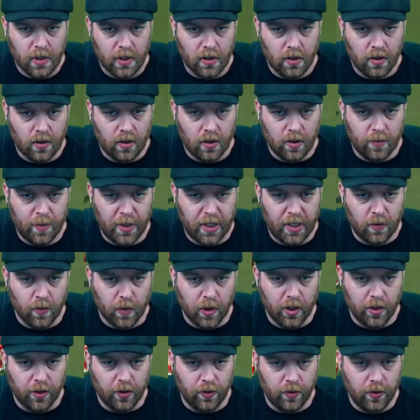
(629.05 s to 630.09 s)
Oh, big
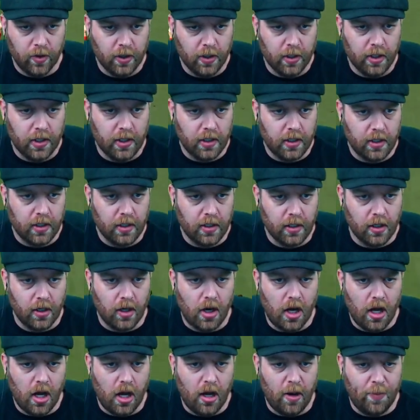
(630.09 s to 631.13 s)
woo.
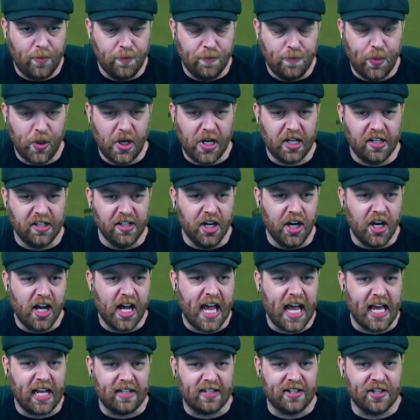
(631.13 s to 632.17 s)
Oh, big
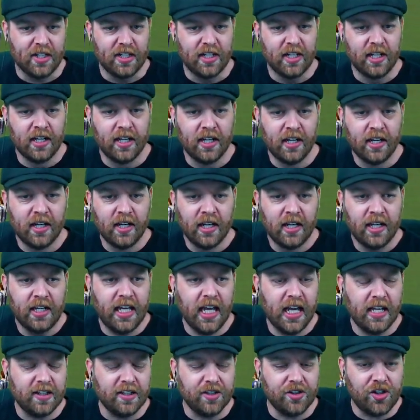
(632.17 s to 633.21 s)
night.
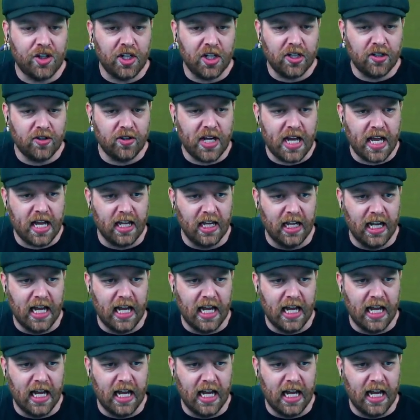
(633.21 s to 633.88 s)
Get the shield out,